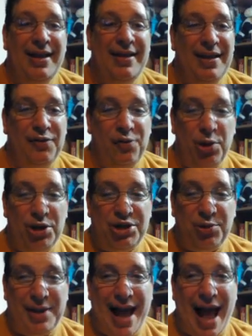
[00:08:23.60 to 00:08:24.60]

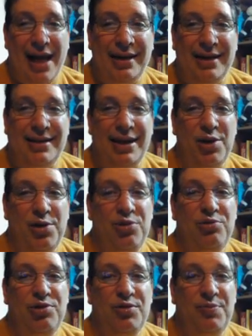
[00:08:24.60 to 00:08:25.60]
unfortunate reality is that
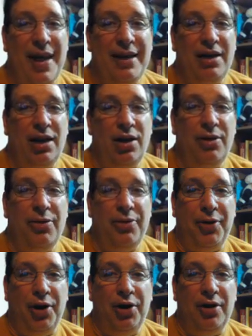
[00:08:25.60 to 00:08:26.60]
you spend a good
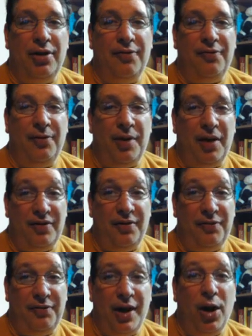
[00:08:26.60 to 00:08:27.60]
third of the
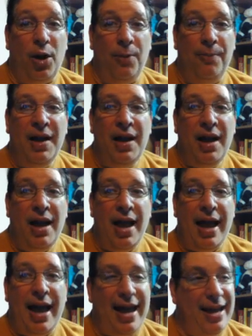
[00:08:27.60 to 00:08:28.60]
film,
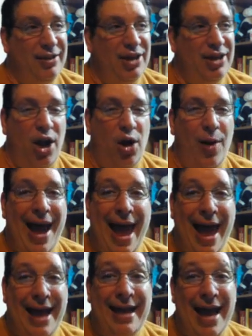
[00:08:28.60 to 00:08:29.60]

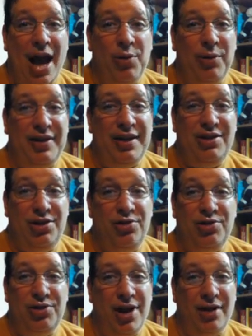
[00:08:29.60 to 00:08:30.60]
hanging out with these
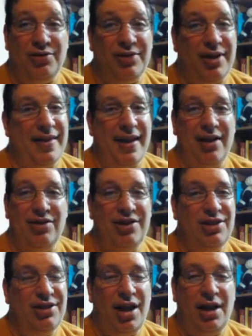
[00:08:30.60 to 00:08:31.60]
douche nozzles, and they are
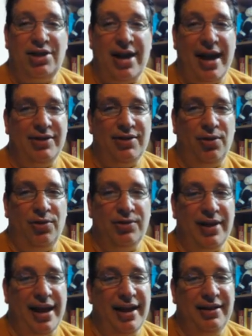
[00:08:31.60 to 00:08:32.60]
such
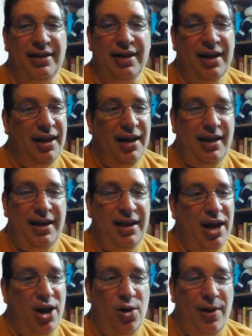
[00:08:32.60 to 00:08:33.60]
assholes. And
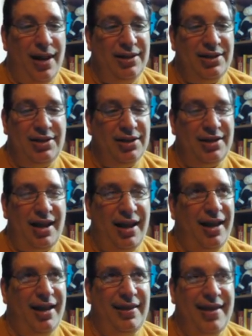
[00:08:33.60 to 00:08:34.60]
it's
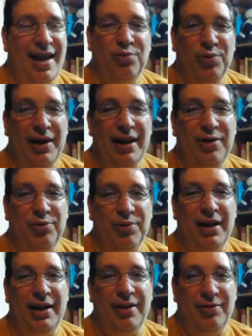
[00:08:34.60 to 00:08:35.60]
just that really,
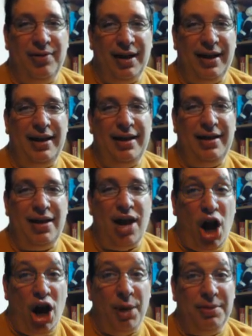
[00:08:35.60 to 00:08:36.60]
really, really
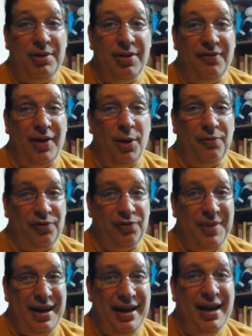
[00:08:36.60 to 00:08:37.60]
harmed the film for
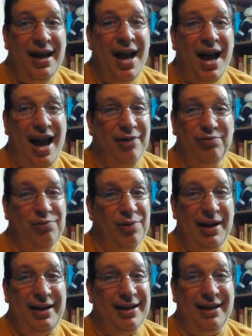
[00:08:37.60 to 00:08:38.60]
me. I
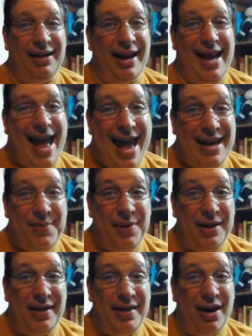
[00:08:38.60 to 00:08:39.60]
really didn't like
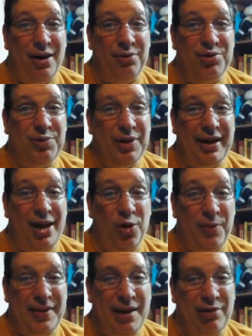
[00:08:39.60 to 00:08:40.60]
anybody there. I was really
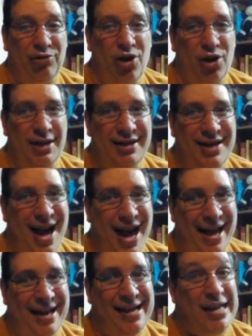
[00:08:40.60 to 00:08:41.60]
hoping they were all going to
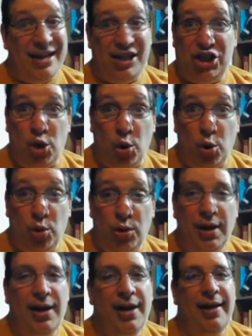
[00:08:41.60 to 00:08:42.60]
die
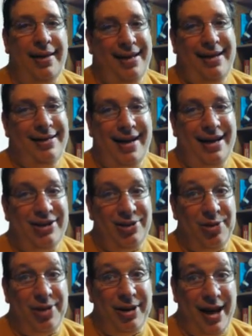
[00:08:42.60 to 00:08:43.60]
soon. They didn't die
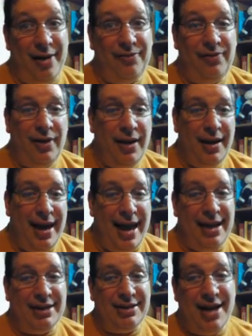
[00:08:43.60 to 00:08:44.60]
soon enough,
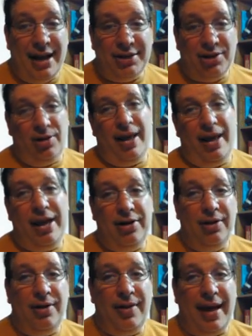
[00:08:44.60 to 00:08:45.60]
and it's not until
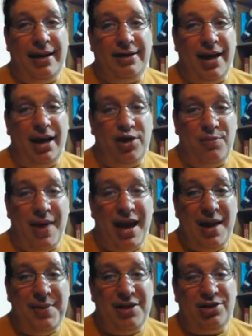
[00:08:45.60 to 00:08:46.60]
later that you
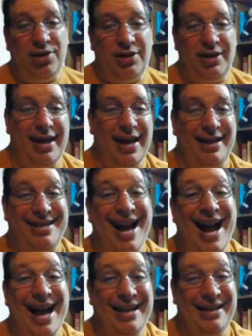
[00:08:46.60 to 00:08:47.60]
maybe start to get a
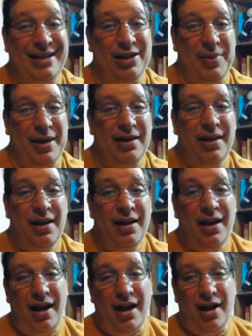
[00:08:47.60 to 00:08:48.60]
tiny little bit
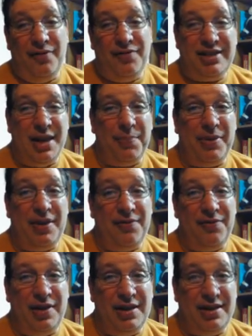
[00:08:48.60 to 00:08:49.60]
of sympathy
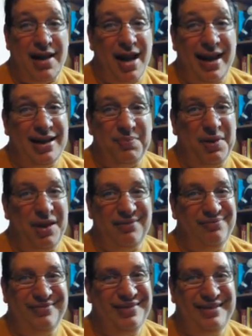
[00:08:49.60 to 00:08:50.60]
for these guys, but
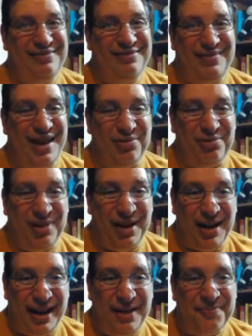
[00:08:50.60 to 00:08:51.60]
not
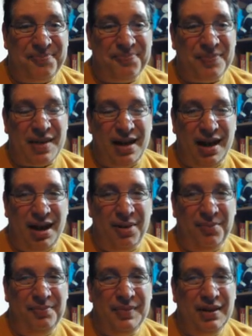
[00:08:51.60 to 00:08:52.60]
really.
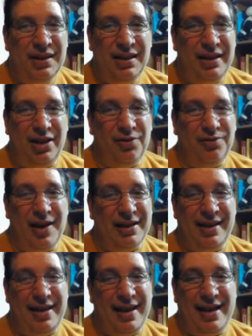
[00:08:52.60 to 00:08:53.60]

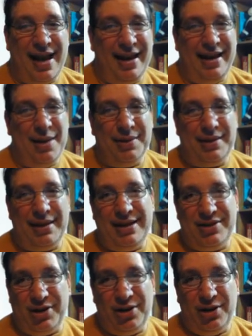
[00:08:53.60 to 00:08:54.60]
Frankly, they kind of get what they
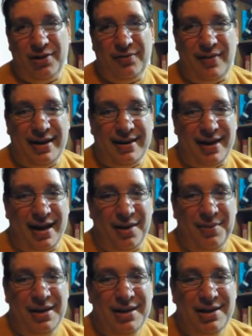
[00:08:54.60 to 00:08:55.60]
deserve,
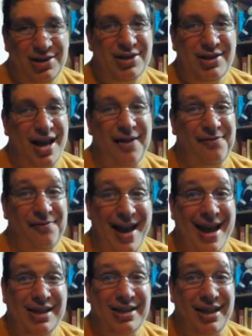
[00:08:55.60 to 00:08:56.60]
and just not
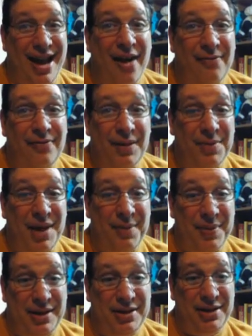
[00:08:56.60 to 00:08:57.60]
fast enough, in my
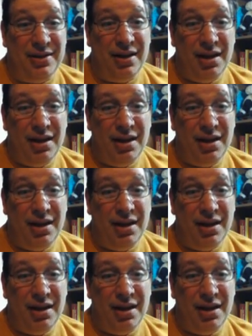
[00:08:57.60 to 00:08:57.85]
opinion.